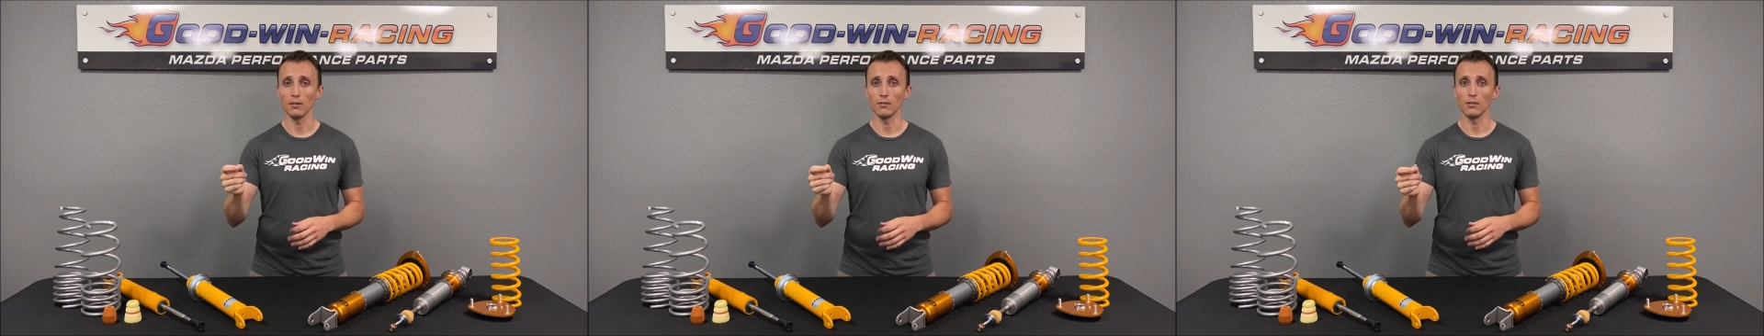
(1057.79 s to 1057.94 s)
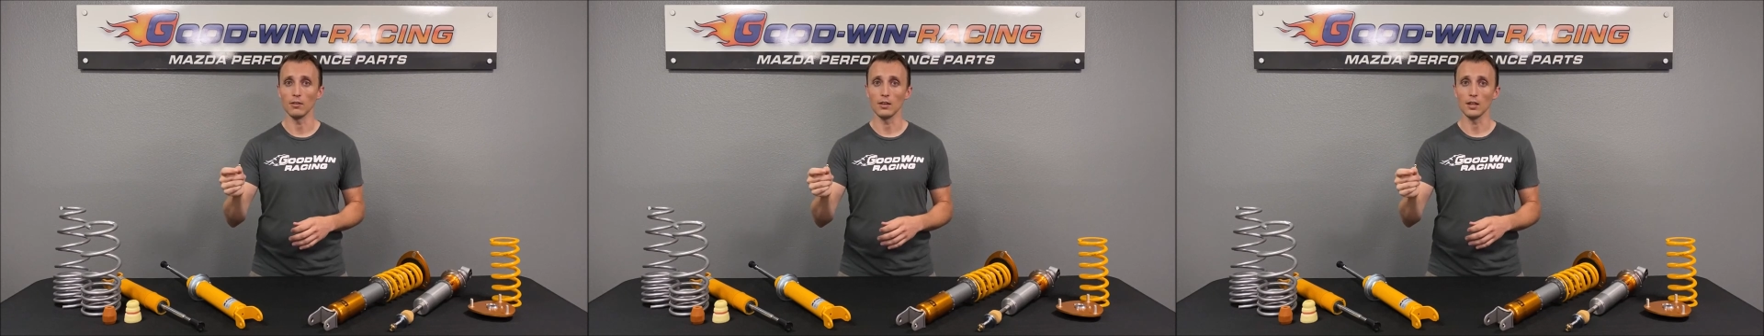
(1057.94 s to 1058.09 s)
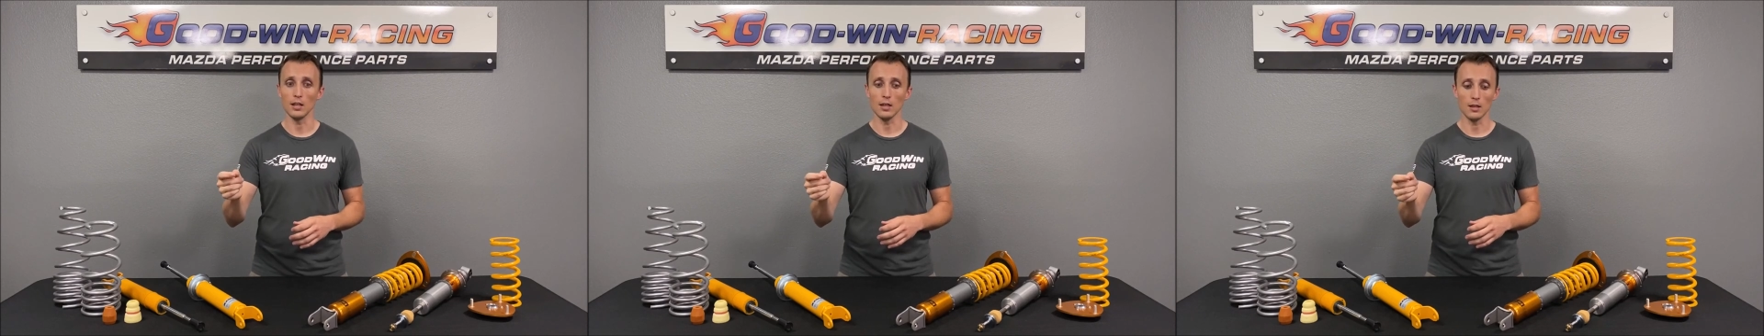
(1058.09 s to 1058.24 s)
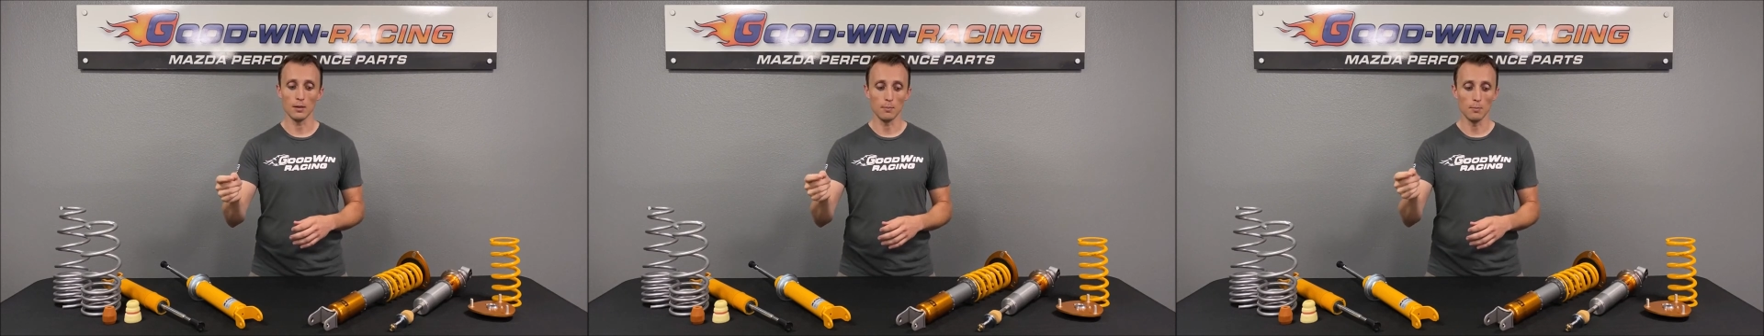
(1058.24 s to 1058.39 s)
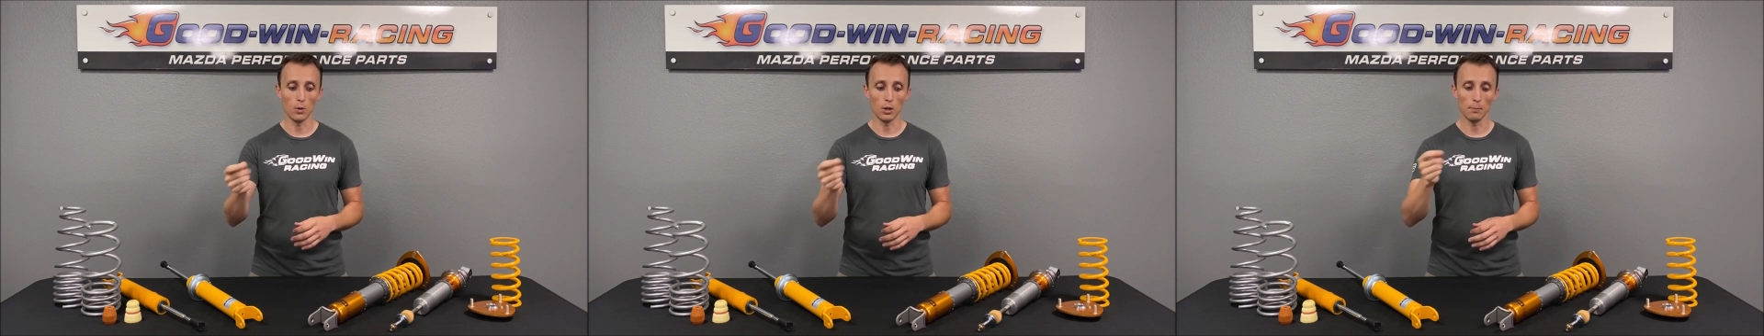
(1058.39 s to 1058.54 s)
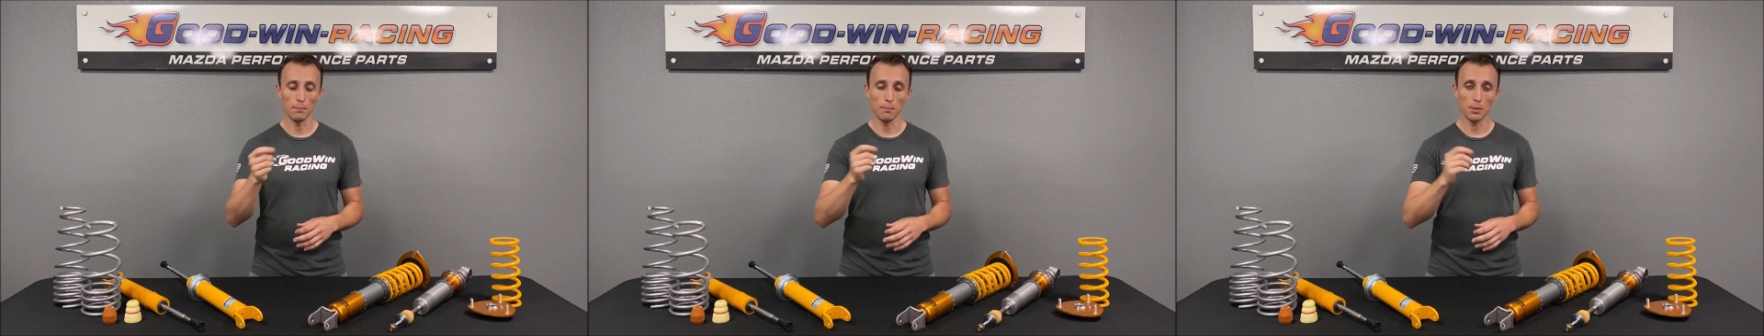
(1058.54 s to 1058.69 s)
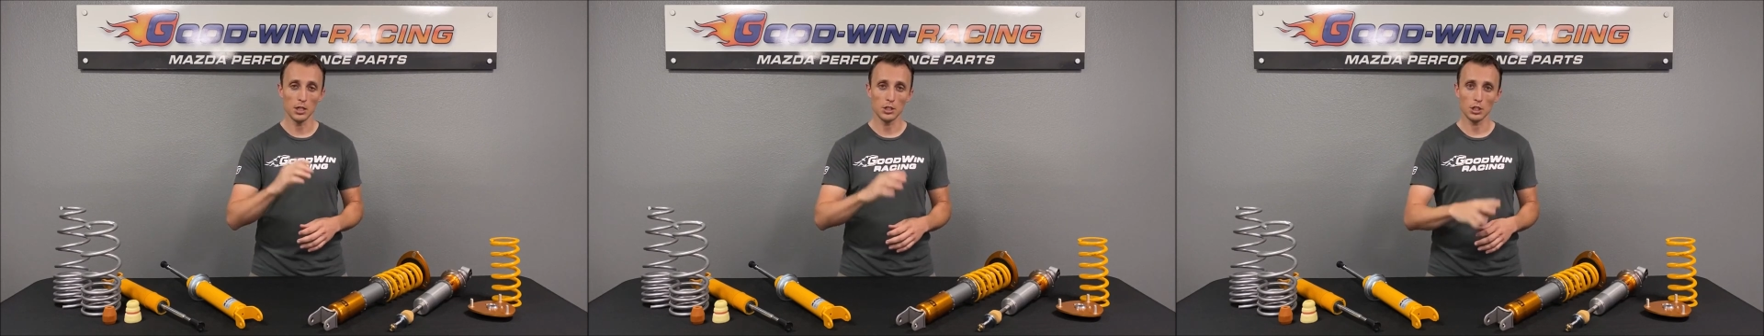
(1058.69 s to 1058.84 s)
The more
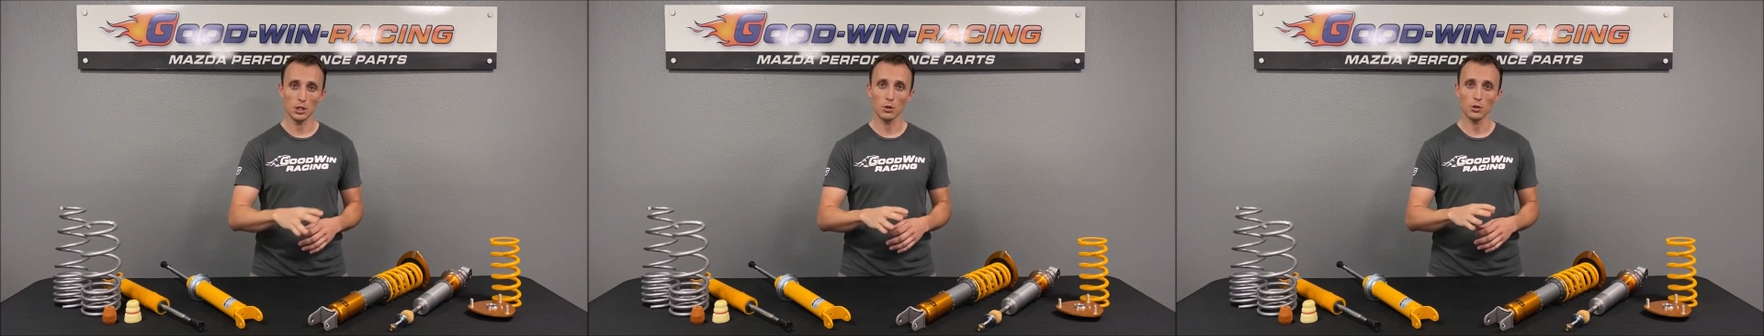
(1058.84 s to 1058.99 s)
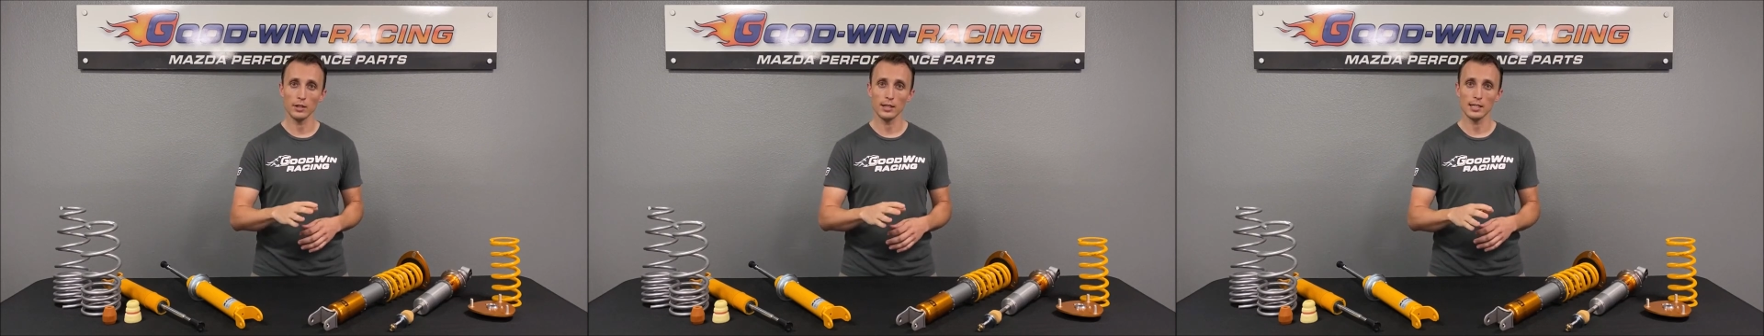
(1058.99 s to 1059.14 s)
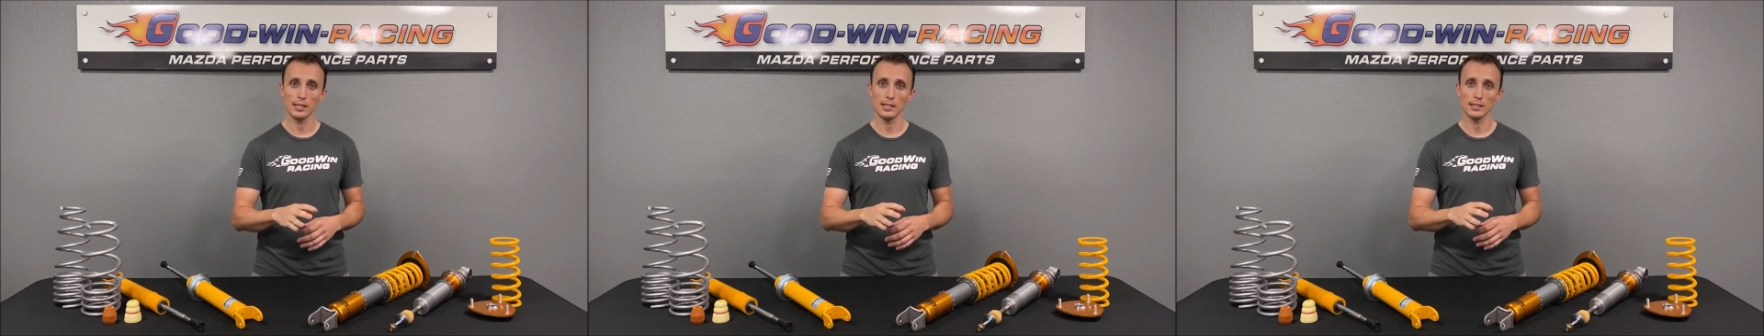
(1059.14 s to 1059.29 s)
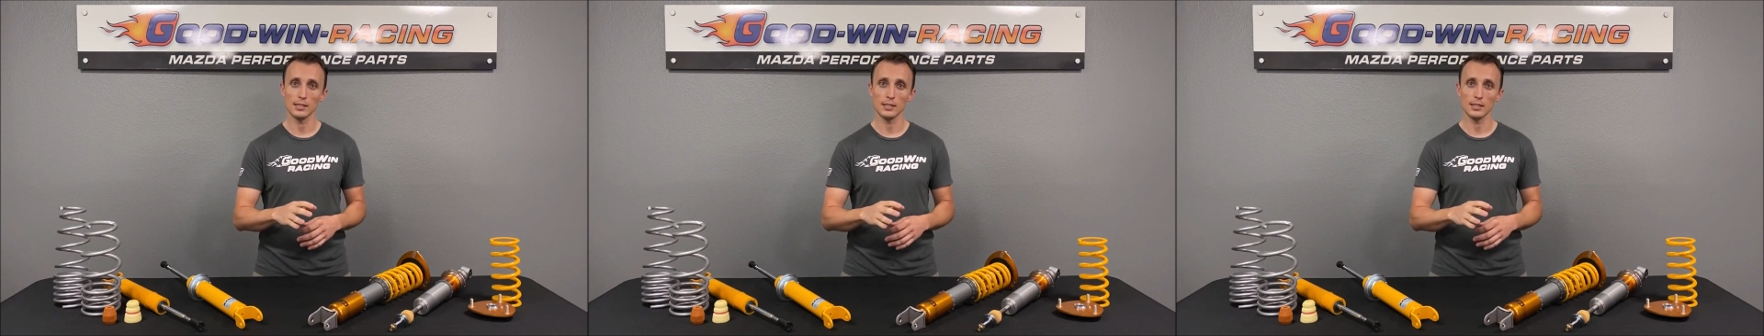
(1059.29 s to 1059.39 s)
budget-oriented